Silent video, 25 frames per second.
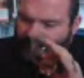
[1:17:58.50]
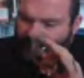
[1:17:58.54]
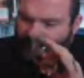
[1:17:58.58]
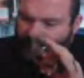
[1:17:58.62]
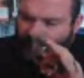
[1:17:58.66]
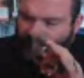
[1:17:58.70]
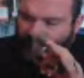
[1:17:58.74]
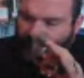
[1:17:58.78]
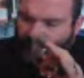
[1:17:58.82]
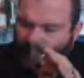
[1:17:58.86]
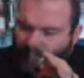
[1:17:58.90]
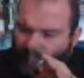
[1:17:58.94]

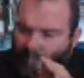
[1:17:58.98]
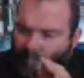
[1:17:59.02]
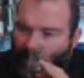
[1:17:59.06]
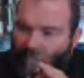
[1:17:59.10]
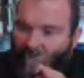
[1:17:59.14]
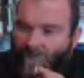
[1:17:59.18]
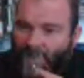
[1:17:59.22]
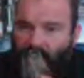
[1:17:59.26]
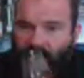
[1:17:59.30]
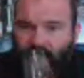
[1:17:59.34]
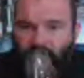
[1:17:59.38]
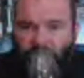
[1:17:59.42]
The
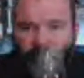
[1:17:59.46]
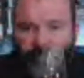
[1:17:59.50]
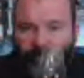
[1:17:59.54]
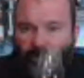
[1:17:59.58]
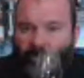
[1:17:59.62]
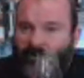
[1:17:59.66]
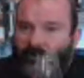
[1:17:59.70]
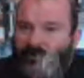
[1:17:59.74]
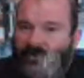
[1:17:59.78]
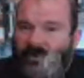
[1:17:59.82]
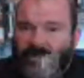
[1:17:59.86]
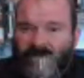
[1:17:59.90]
proof doesn't
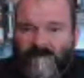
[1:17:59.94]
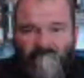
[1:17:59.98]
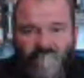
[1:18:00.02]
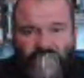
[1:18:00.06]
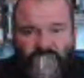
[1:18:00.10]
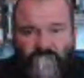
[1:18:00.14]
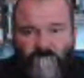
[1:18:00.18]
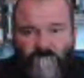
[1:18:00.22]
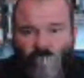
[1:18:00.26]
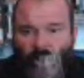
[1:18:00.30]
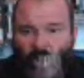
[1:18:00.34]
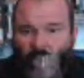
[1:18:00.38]
hit you
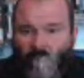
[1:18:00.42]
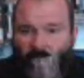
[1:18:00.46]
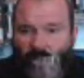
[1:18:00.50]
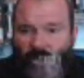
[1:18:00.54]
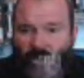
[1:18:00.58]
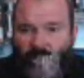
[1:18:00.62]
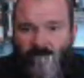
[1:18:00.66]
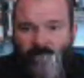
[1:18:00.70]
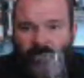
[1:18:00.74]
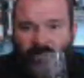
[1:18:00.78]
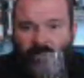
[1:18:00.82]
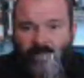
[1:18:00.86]
hard.
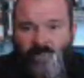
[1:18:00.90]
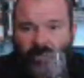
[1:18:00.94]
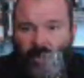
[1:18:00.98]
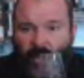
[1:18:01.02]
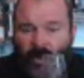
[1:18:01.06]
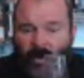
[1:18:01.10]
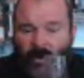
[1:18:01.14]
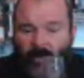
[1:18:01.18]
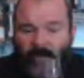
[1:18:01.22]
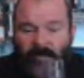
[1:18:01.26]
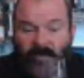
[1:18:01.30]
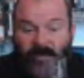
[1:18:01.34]
This
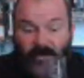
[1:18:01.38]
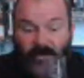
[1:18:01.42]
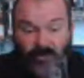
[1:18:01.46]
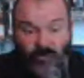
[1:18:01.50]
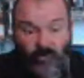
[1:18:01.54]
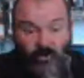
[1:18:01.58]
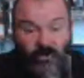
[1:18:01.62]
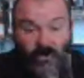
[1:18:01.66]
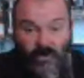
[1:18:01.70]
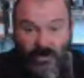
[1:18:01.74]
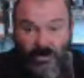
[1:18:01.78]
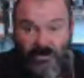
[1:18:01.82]
one is
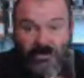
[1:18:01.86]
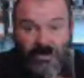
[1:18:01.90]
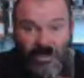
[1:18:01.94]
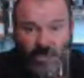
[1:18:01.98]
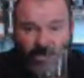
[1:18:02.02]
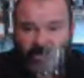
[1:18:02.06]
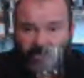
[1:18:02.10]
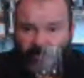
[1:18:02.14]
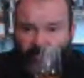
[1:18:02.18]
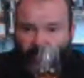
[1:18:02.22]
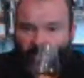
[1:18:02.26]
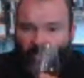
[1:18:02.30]
aged
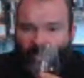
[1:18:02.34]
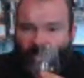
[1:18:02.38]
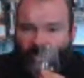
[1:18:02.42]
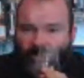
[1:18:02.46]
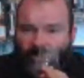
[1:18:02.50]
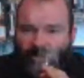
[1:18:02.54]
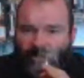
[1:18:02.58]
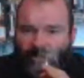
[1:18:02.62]
4